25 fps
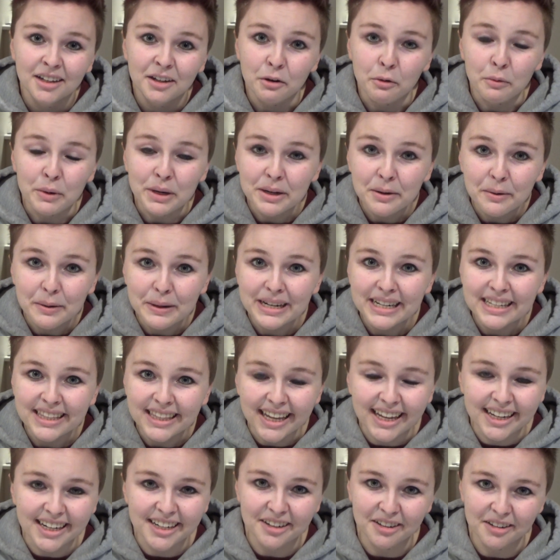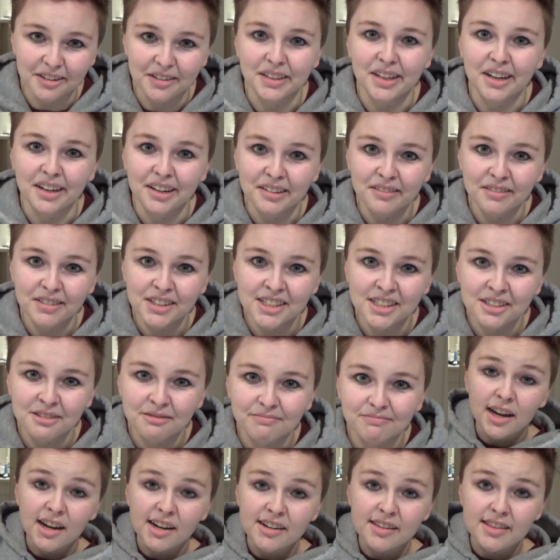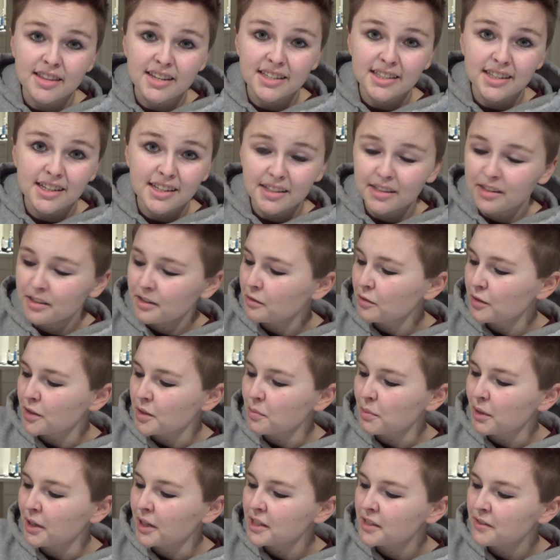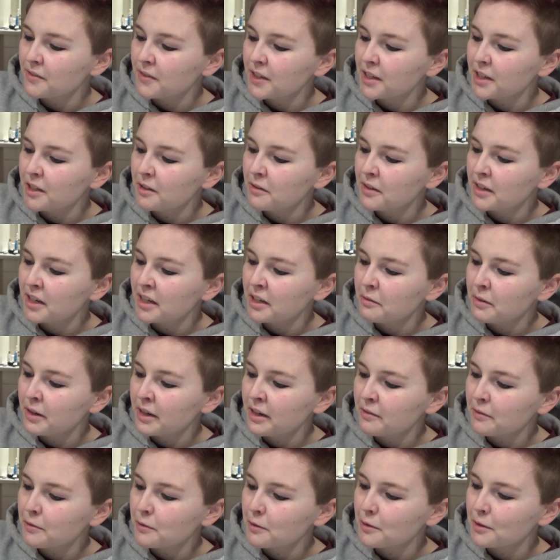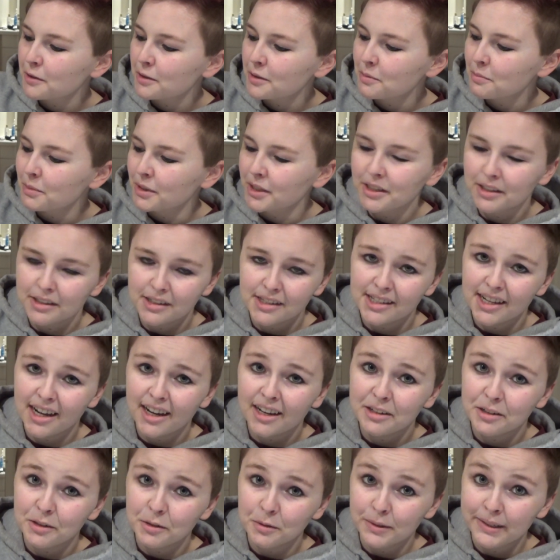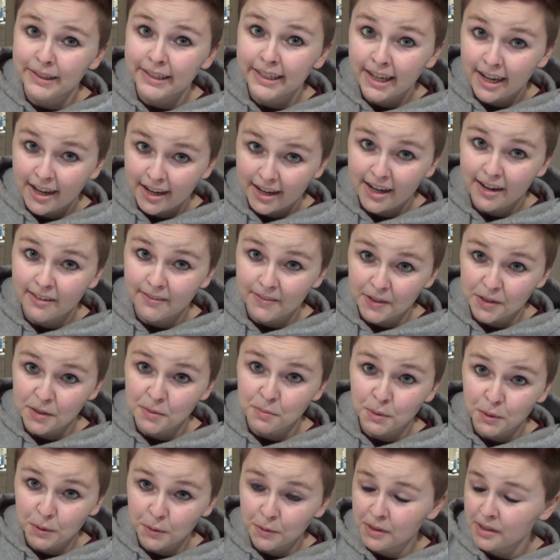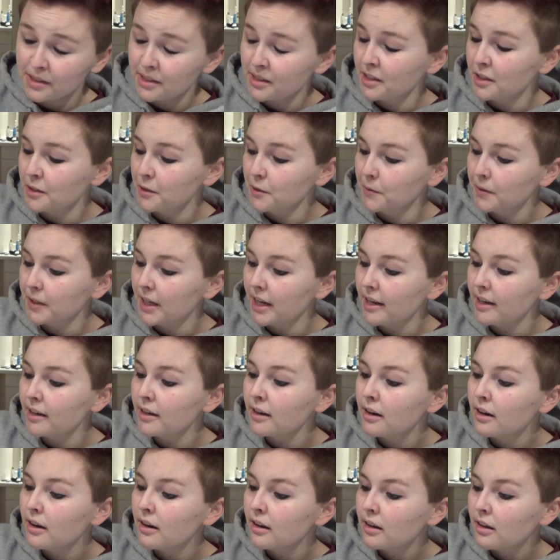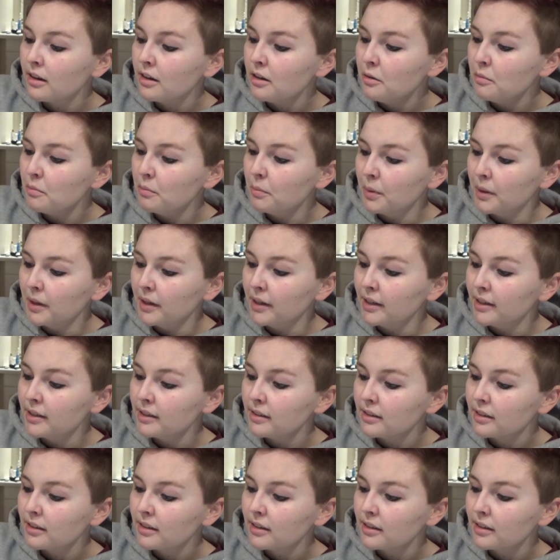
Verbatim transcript: We don't need that in our lives. And this isn't a response video in any way, of course, because I do not have the spoons to do that, but